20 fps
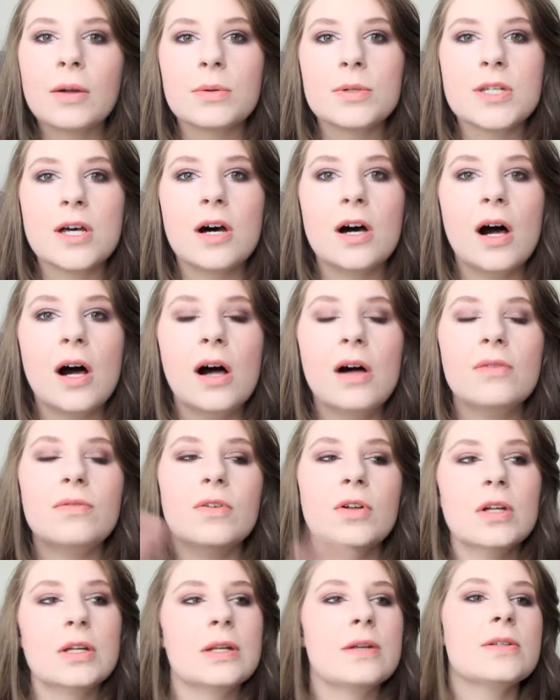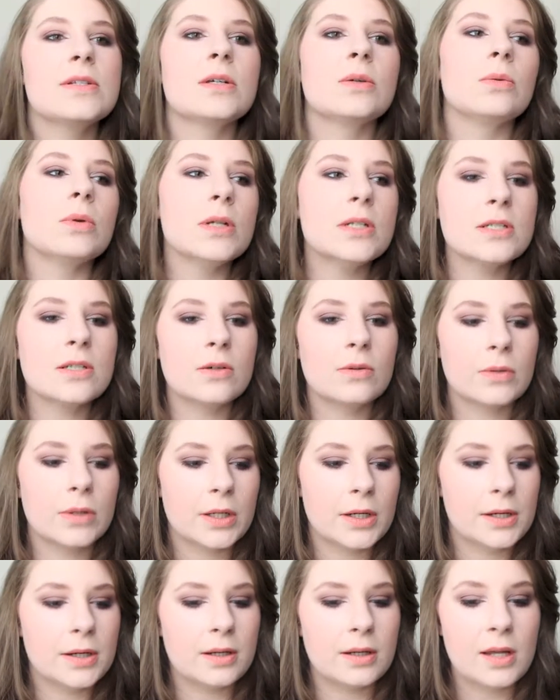It was awful, and I was like, what is
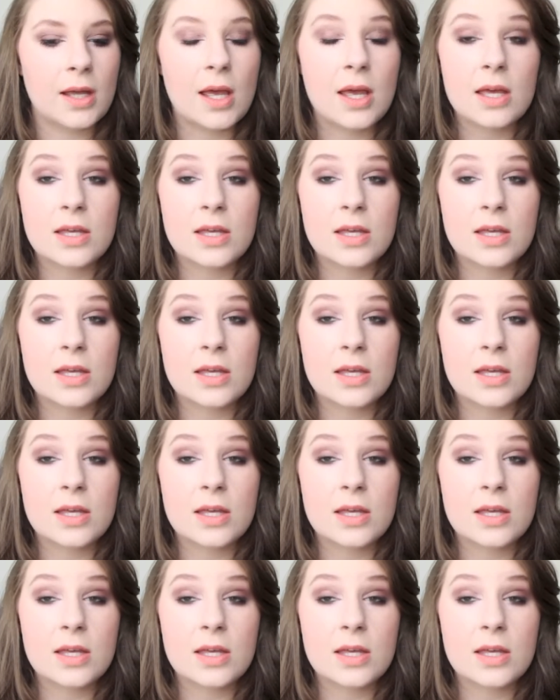going on?